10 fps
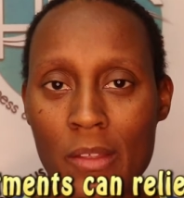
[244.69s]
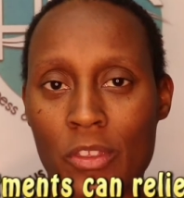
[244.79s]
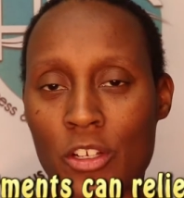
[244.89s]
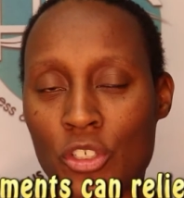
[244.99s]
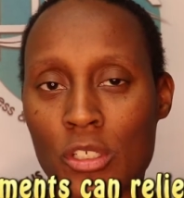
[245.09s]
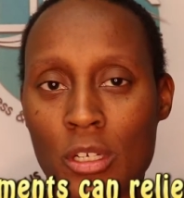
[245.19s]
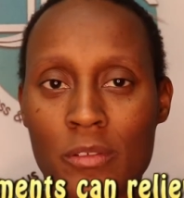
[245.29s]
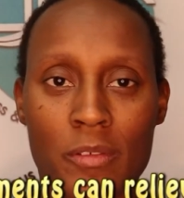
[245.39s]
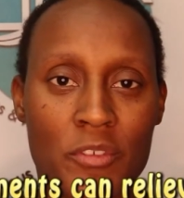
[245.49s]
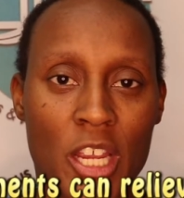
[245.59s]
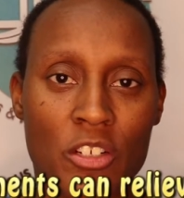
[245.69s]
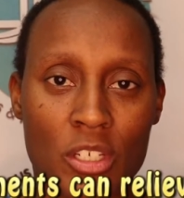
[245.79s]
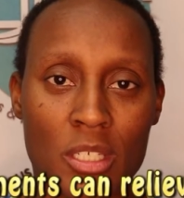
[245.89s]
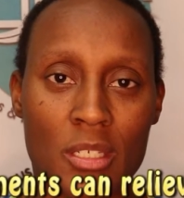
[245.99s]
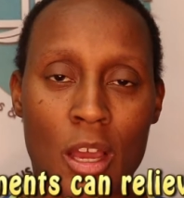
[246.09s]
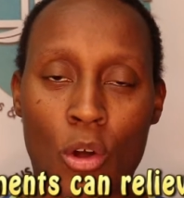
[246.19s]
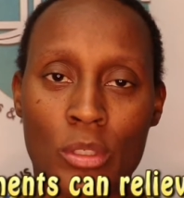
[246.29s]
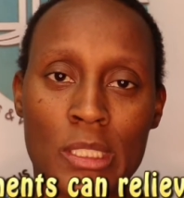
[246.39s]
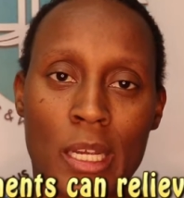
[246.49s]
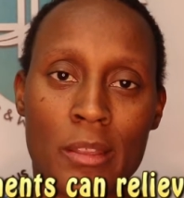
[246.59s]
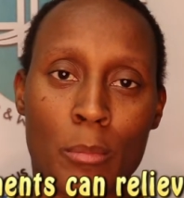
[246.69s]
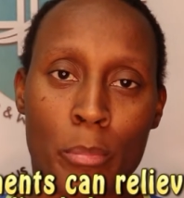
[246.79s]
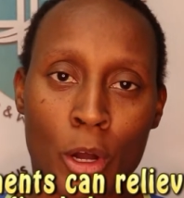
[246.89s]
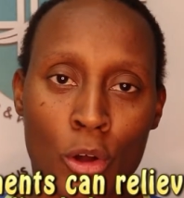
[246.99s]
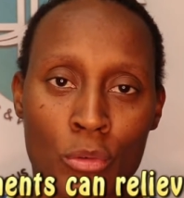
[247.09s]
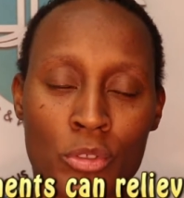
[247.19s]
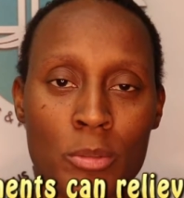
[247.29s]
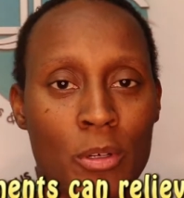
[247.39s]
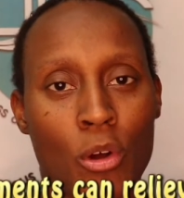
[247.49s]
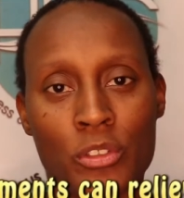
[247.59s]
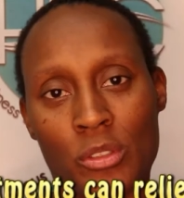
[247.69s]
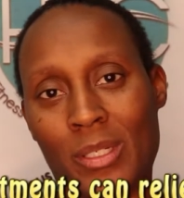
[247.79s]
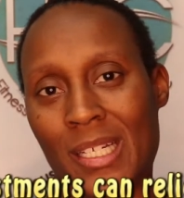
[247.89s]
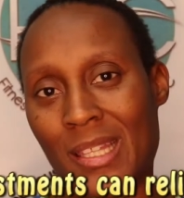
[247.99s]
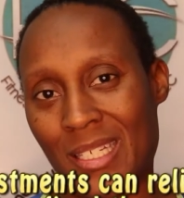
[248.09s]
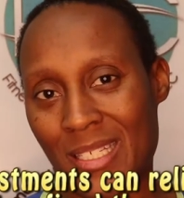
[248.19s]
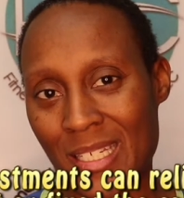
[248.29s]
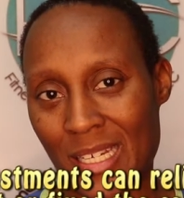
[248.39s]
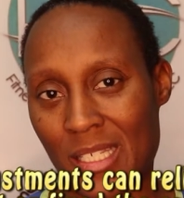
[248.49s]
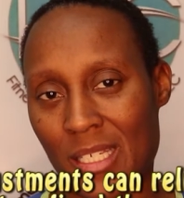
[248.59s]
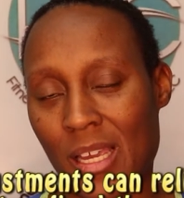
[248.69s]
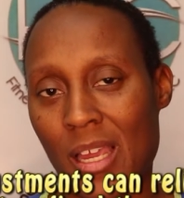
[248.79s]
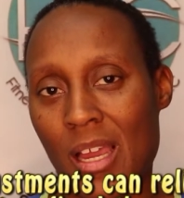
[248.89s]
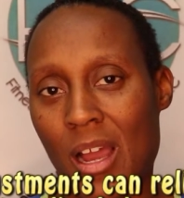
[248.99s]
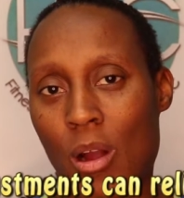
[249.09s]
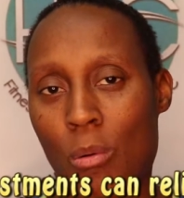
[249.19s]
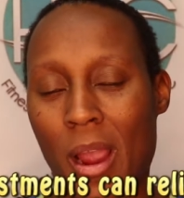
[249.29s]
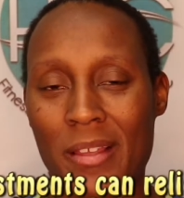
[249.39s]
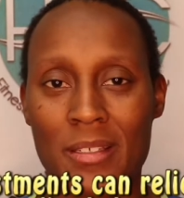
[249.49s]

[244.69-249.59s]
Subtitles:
There's degenerative changes not only in the bones, but also in the disc, all right?